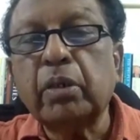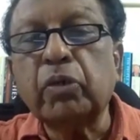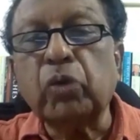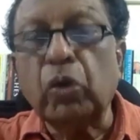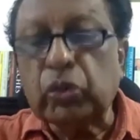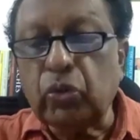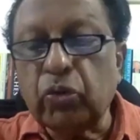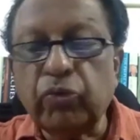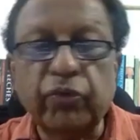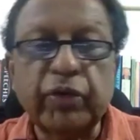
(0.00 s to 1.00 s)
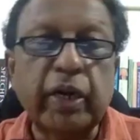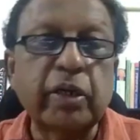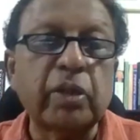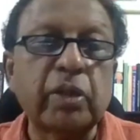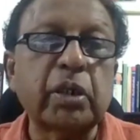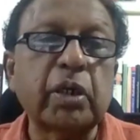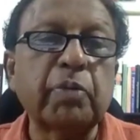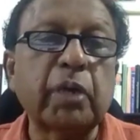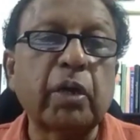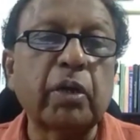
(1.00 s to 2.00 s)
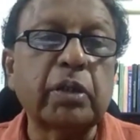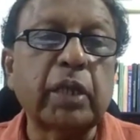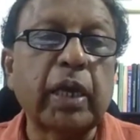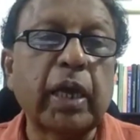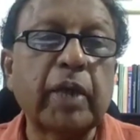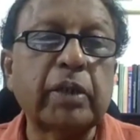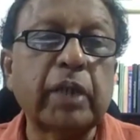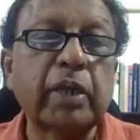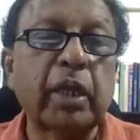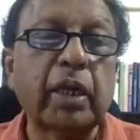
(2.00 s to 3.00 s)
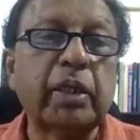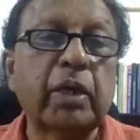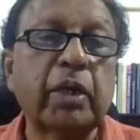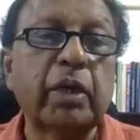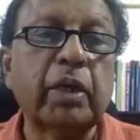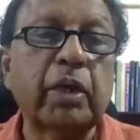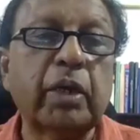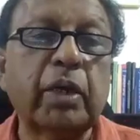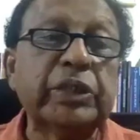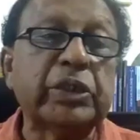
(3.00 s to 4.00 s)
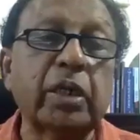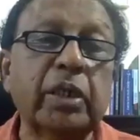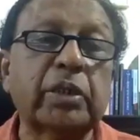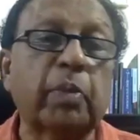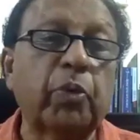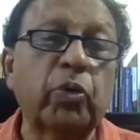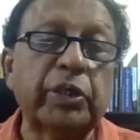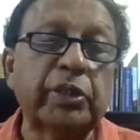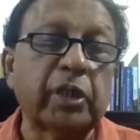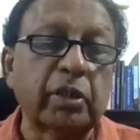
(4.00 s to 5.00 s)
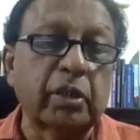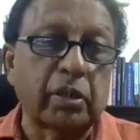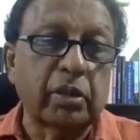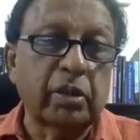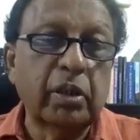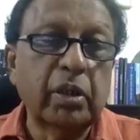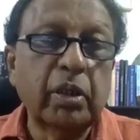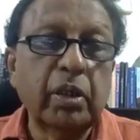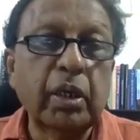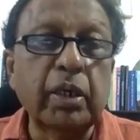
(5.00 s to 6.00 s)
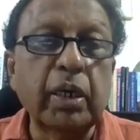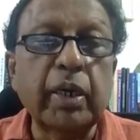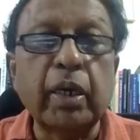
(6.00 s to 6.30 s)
was also of great concern, because they had said that they would unconditionally support each other in any